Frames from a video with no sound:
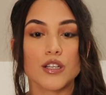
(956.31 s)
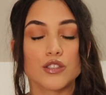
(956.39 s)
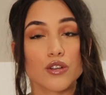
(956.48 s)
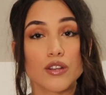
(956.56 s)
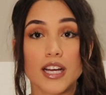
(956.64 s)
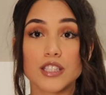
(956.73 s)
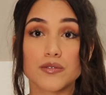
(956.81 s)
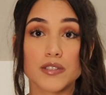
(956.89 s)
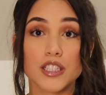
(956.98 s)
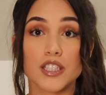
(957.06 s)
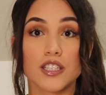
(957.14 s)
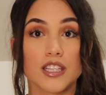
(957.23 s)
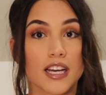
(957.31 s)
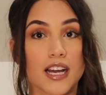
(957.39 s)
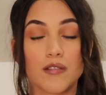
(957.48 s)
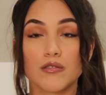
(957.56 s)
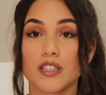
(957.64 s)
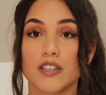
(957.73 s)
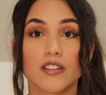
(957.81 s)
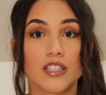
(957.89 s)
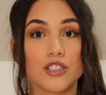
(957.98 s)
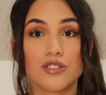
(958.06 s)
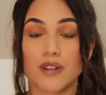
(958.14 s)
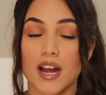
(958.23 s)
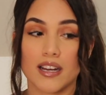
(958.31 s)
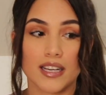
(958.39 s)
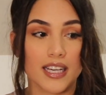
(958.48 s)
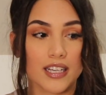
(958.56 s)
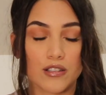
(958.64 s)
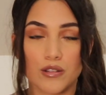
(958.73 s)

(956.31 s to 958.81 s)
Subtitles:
So that's really good. Like I would literally drag it